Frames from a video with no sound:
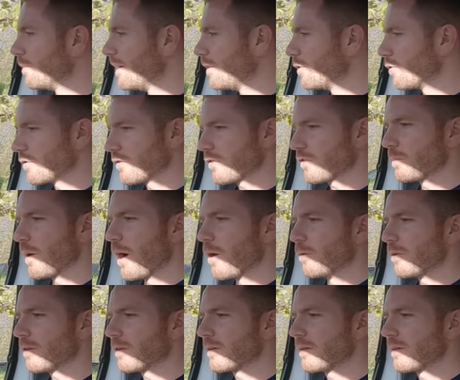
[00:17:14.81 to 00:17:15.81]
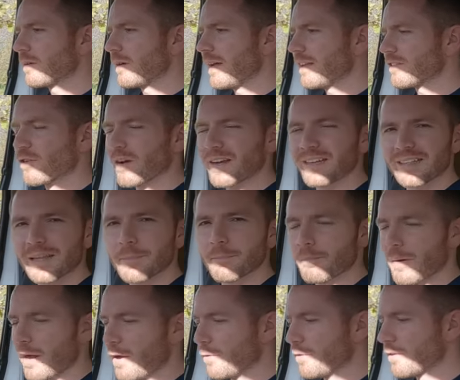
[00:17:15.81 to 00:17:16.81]
It doesn't smoke, it's not in limp
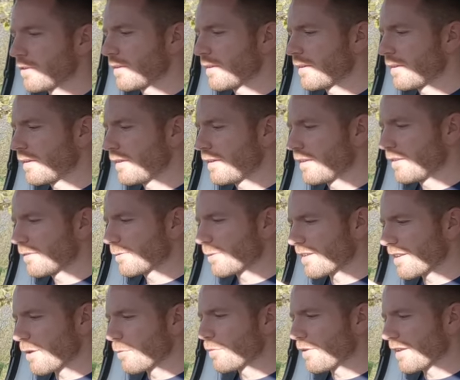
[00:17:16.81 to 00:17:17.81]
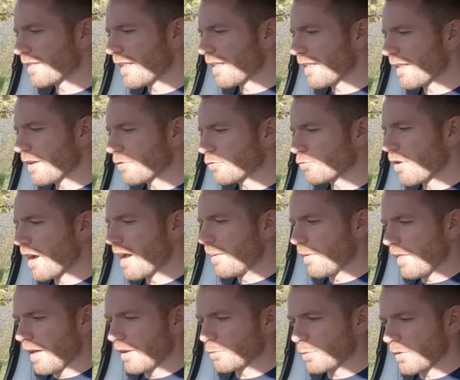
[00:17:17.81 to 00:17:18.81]
mode. So I don't think that that's right,
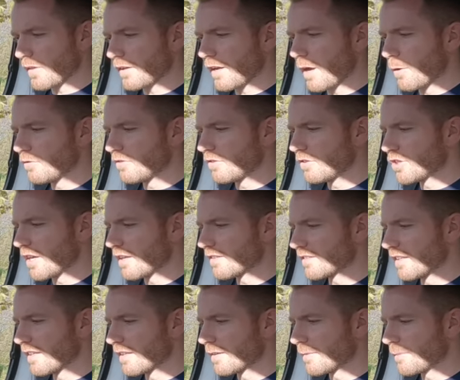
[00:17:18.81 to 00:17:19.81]
but that's what the code suggested.